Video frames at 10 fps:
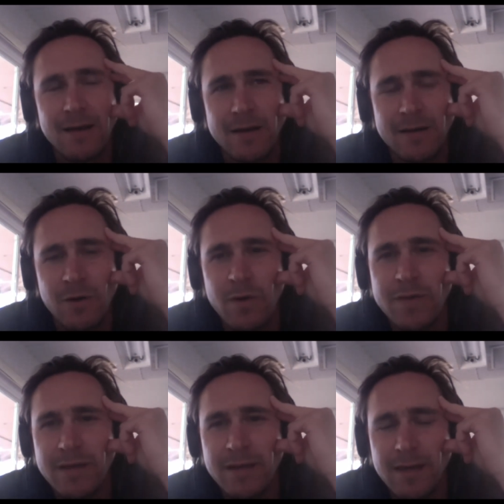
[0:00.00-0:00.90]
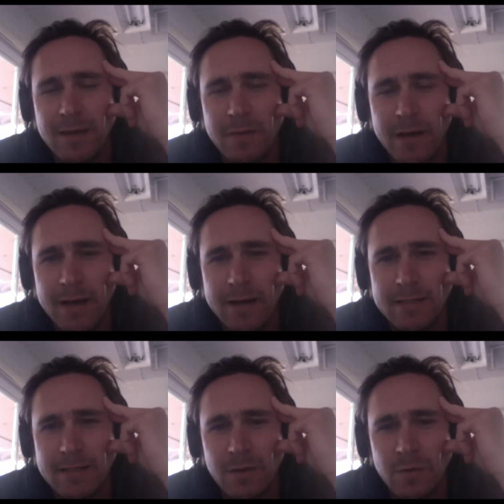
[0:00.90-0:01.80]
you know, one thing to keep in mind is
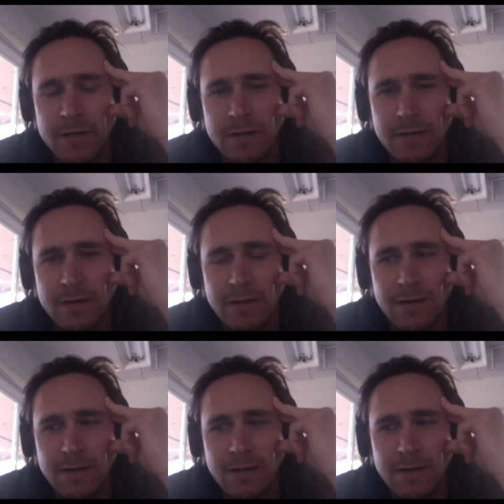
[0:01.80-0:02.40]
that when